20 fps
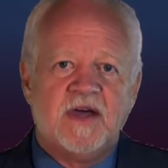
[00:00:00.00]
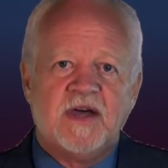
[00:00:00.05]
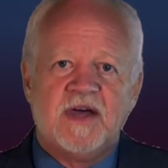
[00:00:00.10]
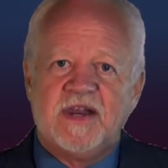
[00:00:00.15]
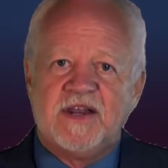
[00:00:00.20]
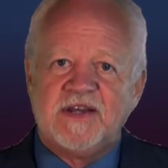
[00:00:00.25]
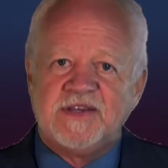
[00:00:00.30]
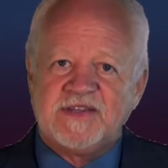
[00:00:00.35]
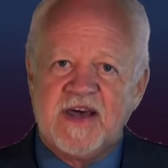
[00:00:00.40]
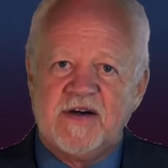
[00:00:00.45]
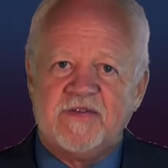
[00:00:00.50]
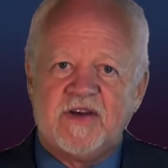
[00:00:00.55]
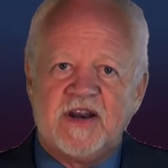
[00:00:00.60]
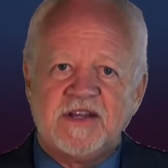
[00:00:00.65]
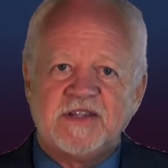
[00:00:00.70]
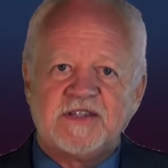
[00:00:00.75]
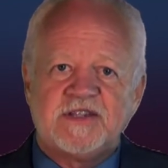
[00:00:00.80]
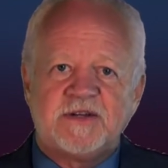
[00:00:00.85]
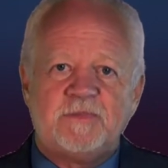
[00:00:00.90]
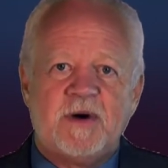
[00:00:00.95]
It is
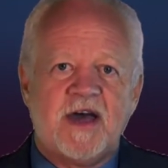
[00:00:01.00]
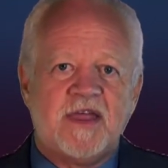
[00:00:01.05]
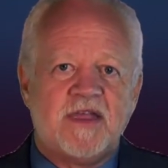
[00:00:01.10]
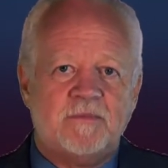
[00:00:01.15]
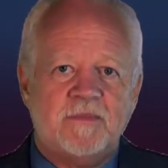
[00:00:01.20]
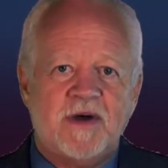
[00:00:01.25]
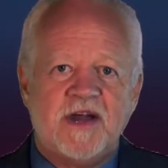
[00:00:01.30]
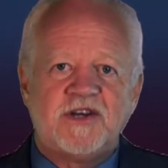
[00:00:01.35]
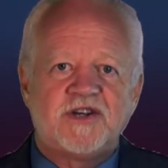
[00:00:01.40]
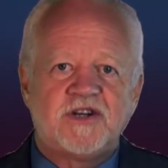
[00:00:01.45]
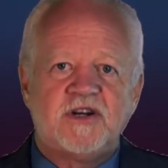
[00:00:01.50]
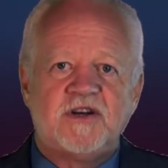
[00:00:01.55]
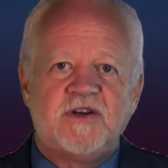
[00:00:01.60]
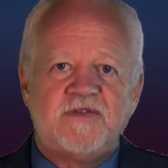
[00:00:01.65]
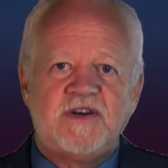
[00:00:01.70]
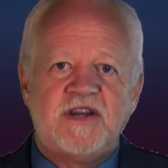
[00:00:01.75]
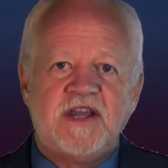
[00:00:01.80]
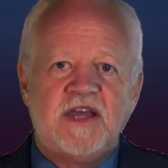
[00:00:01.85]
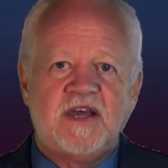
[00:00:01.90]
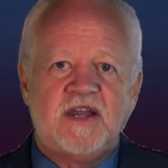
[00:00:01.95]
evidenced by the mention
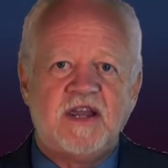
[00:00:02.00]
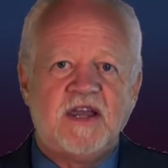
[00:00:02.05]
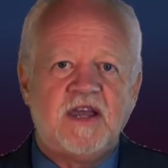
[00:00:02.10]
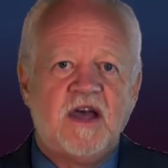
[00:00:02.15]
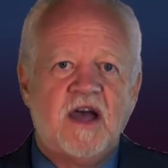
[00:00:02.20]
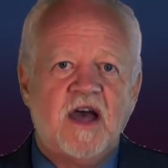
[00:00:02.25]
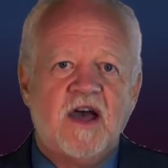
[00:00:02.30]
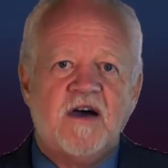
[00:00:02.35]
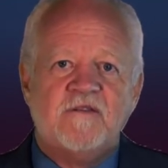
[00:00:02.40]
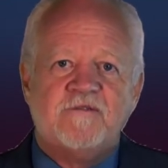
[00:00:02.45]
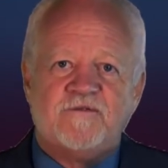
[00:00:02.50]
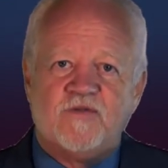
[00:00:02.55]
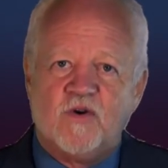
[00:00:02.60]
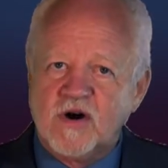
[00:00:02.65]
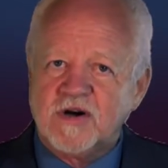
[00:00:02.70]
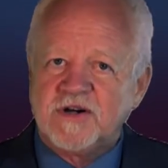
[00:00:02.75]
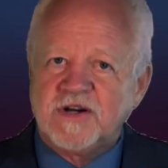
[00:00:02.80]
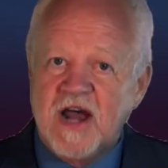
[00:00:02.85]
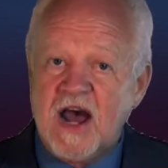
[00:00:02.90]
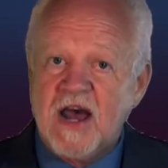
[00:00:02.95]
of deity
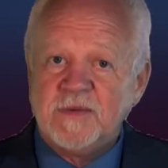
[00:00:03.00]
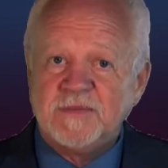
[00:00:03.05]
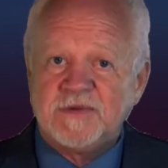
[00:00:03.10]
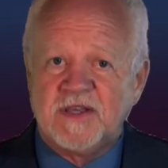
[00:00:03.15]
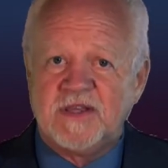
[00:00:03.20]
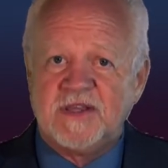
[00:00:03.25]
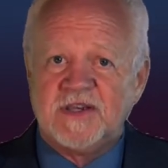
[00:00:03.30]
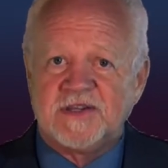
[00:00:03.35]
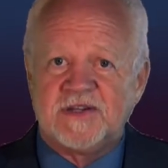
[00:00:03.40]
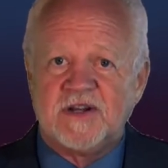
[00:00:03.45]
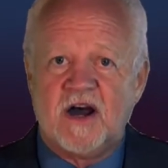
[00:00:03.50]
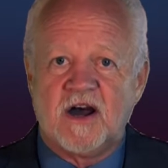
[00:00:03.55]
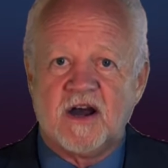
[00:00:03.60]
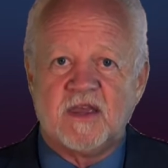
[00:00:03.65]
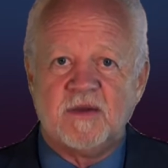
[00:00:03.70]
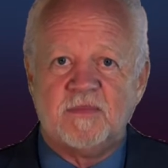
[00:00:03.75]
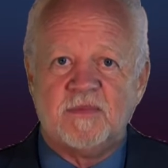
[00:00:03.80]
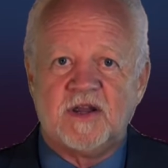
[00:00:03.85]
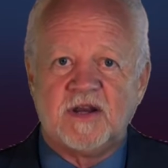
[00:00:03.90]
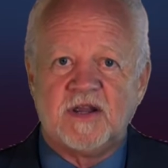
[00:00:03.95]
four times in this
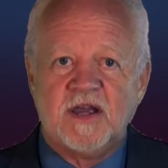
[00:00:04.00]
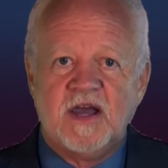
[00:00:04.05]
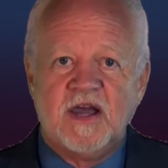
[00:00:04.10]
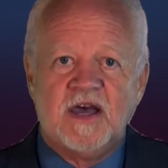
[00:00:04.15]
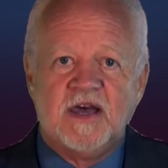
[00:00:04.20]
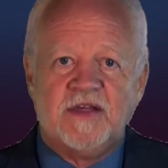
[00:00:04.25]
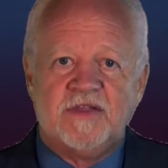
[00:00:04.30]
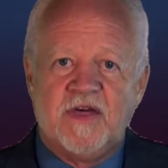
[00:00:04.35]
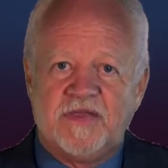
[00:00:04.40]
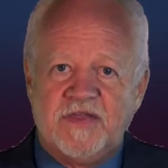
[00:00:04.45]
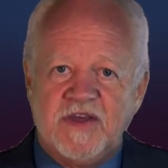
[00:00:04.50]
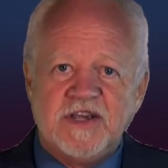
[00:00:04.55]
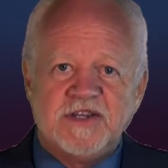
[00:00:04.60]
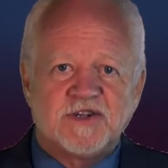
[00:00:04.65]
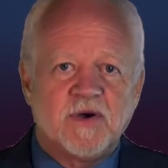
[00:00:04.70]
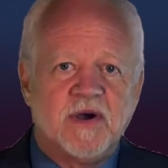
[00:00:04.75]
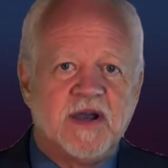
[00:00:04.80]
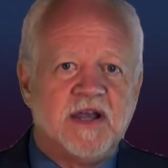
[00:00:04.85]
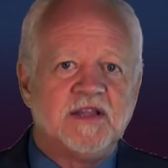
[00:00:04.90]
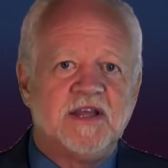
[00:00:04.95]
document that these
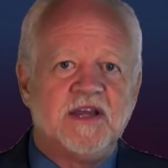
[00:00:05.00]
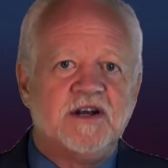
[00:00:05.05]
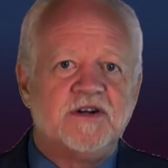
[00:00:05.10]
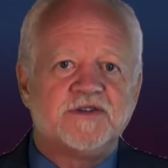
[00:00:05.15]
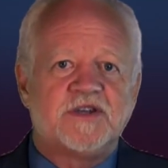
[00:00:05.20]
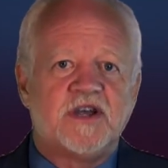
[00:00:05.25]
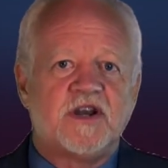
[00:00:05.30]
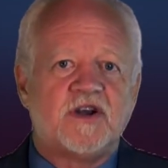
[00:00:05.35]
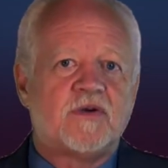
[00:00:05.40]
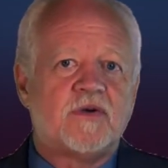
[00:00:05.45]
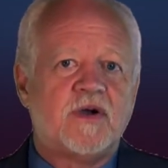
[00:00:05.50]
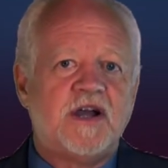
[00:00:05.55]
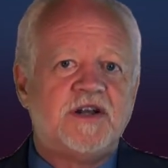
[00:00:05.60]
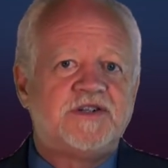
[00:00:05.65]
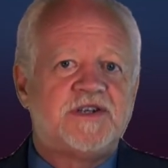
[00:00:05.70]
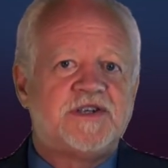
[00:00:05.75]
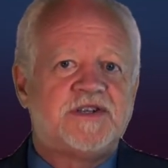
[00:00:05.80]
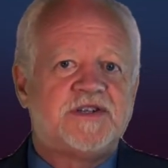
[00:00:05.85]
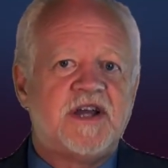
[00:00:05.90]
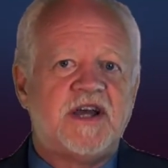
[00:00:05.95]
great leaders and
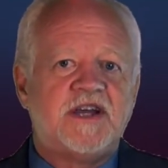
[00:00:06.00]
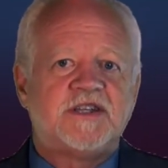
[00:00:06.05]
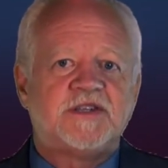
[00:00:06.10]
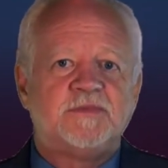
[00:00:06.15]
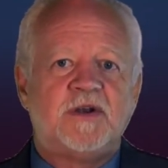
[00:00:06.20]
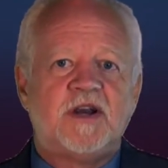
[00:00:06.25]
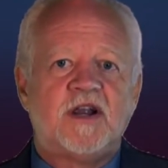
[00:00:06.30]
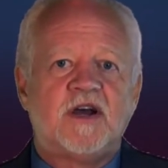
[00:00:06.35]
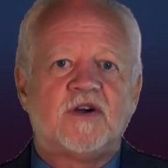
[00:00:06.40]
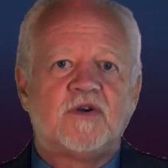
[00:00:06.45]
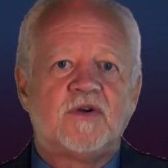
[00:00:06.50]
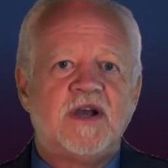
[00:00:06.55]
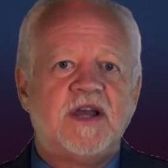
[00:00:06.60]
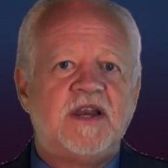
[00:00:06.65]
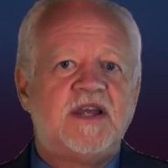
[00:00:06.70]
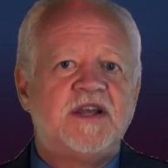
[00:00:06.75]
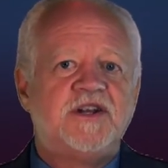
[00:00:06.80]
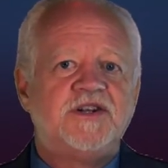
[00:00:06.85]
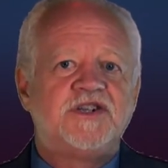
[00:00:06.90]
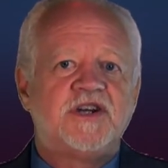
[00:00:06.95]
courageous statesmen
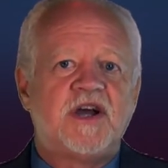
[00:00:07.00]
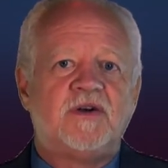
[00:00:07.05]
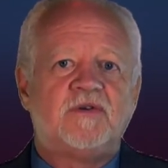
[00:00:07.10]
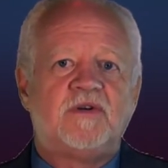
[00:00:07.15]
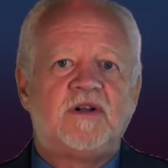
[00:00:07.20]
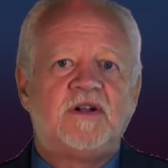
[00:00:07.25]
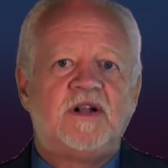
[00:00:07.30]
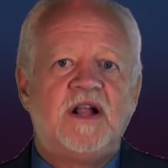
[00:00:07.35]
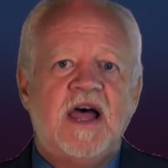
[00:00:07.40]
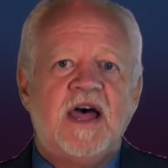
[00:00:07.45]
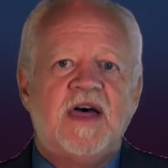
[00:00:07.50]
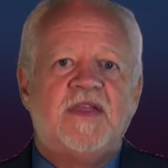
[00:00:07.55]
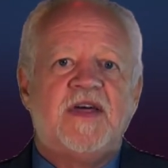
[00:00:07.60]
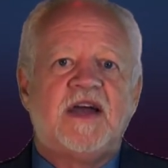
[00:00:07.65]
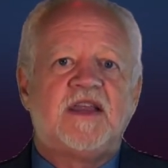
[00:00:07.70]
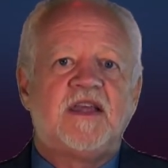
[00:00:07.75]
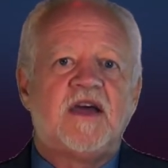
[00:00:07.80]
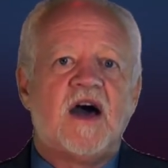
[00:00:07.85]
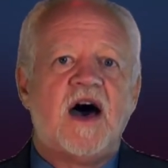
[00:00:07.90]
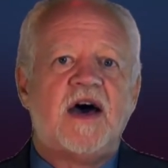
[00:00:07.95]
agreed in general
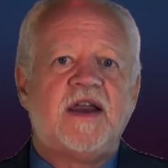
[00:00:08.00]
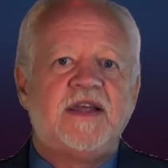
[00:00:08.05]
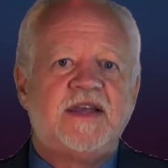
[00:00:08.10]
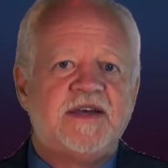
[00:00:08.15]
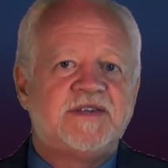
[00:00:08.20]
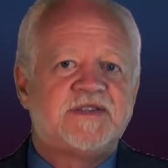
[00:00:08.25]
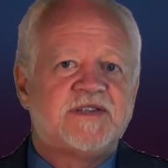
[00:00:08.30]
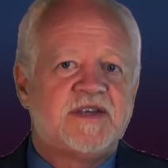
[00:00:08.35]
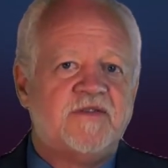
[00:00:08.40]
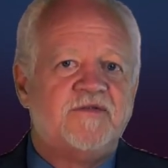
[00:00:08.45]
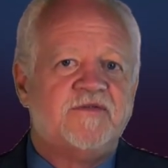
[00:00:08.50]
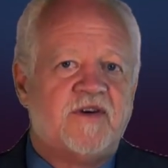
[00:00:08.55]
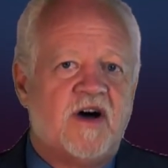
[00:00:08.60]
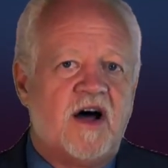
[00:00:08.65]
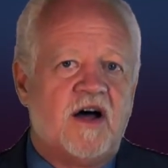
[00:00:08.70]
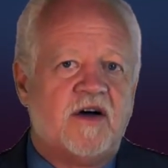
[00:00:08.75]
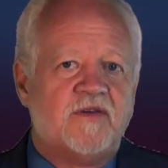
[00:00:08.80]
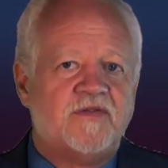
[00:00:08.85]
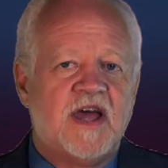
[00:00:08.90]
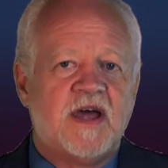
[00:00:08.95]
that God is
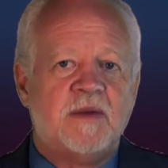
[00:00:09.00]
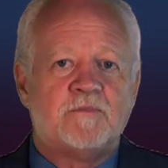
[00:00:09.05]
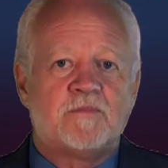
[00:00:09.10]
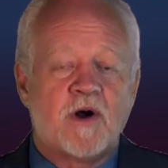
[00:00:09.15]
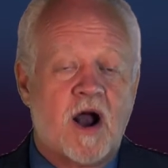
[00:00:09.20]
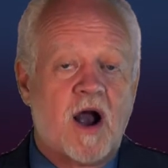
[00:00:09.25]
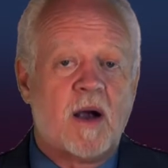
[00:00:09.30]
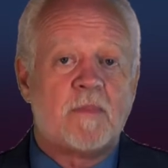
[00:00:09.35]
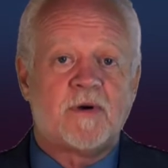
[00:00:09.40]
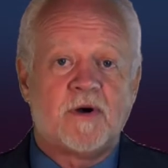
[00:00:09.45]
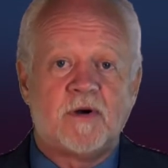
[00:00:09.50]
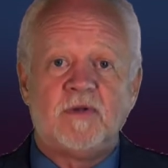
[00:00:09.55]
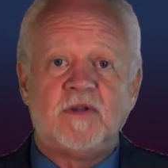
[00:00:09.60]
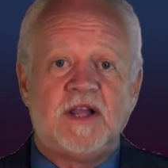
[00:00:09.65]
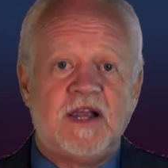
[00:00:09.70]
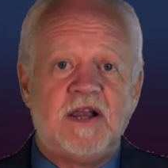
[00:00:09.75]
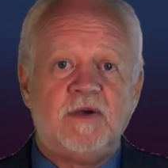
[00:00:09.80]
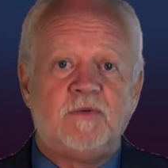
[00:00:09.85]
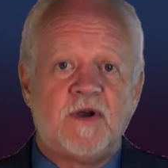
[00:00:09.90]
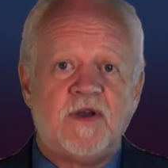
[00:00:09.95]
involved and
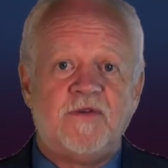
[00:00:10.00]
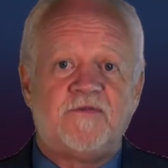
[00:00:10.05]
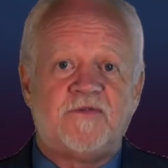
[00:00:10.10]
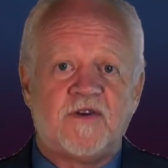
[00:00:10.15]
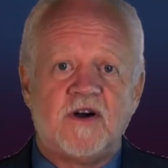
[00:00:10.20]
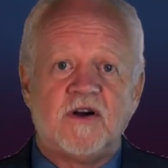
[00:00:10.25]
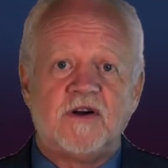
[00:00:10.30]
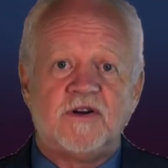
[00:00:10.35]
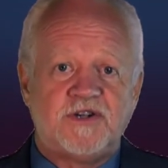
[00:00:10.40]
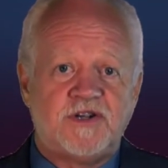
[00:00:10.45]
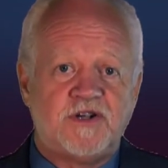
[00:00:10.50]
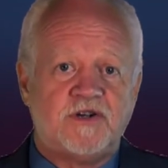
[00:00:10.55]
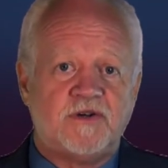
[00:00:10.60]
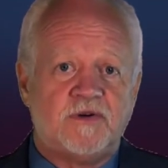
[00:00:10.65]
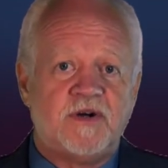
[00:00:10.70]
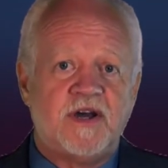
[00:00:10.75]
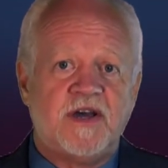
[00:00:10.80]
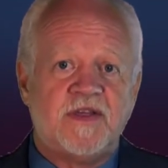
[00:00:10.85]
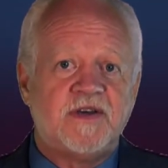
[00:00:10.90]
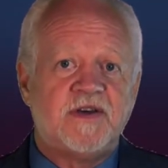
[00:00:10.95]
properly referred
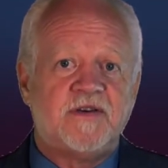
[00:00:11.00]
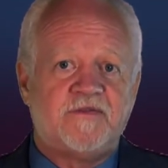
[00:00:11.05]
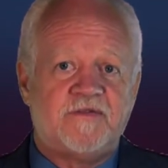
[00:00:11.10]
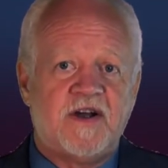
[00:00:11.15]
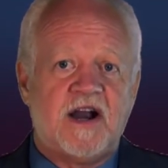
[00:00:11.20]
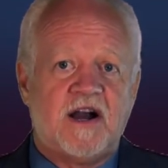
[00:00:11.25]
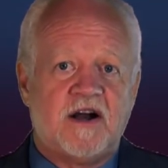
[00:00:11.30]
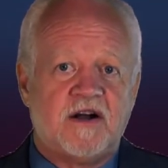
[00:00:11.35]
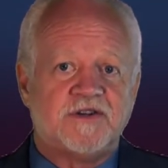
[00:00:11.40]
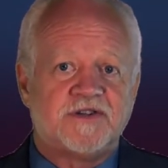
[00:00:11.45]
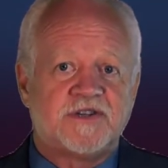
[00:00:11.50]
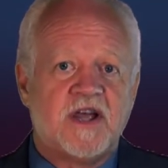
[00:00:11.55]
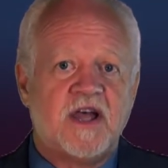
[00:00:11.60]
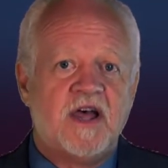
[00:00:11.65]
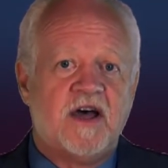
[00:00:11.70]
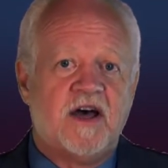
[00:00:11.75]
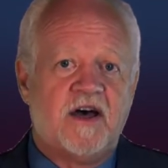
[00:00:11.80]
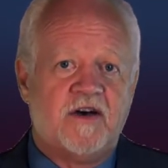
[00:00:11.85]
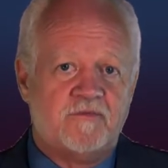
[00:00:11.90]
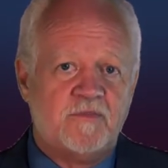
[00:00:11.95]
to in the affairs
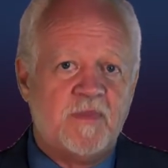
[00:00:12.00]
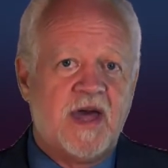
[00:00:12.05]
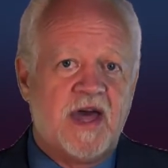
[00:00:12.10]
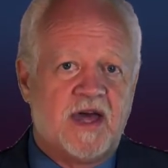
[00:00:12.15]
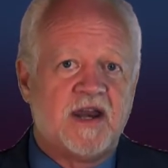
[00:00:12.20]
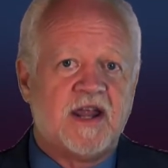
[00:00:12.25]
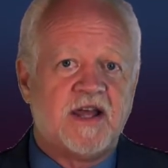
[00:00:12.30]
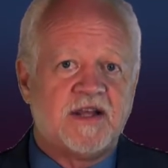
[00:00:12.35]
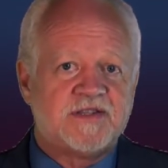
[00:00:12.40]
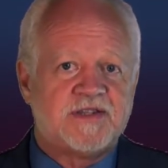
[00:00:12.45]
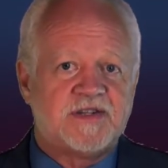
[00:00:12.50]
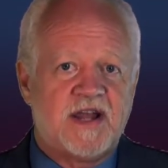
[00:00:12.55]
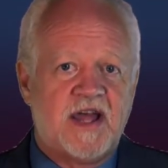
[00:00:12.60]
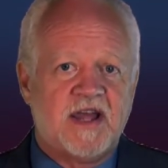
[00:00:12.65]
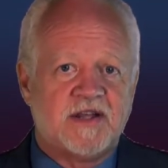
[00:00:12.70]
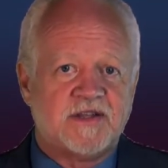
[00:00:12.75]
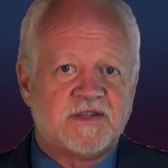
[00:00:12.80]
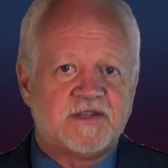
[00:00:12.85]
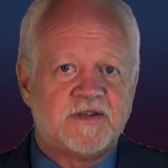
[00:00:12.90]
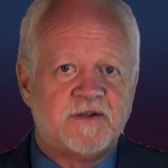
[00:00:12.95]
of men and
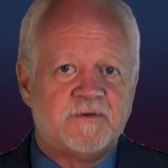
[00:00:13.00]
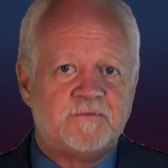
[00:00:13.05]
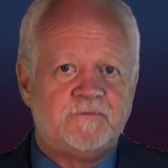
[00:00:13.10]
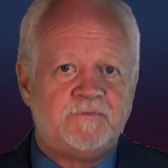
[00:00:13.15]
states.